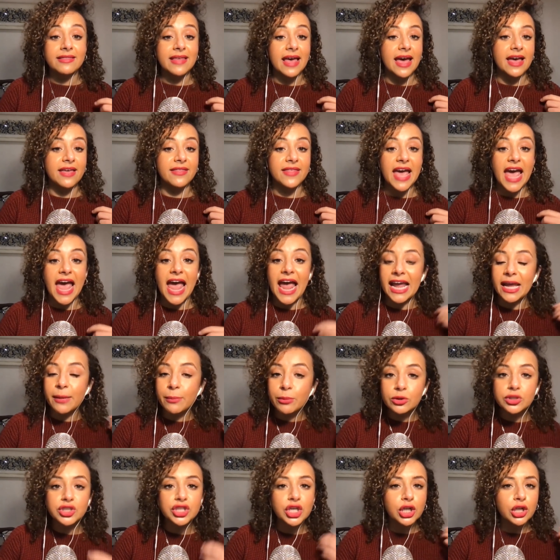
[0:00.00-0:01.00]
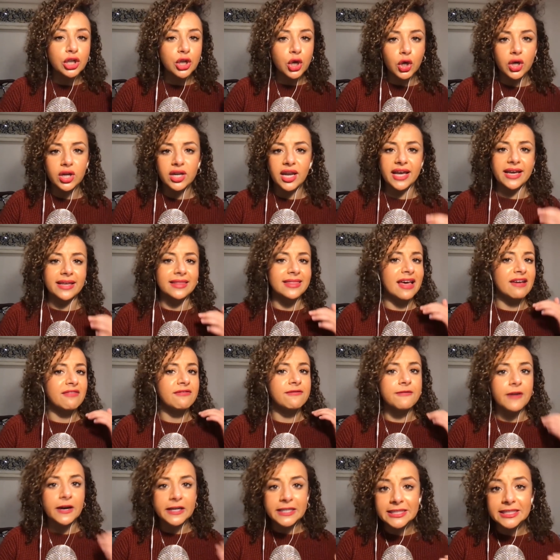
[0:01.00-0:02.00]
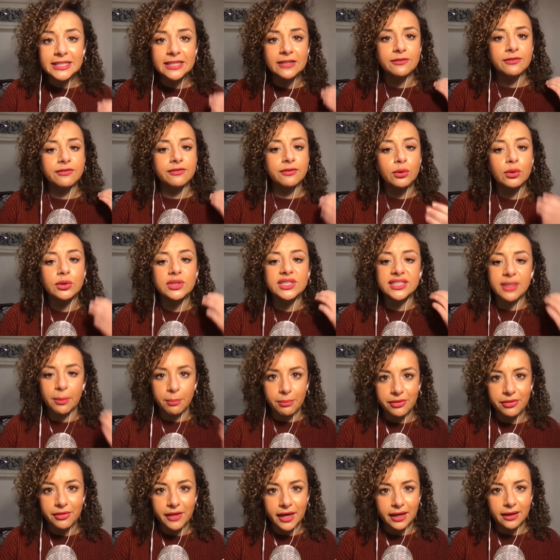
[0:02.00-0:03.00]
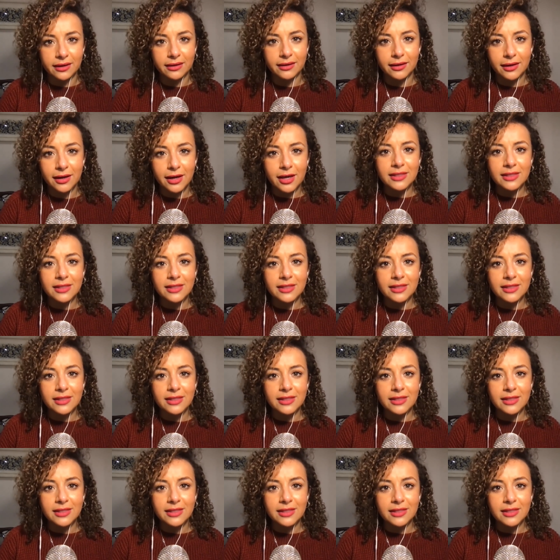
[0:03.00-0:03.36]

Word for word: They're, they're able to look like they're fighting for something.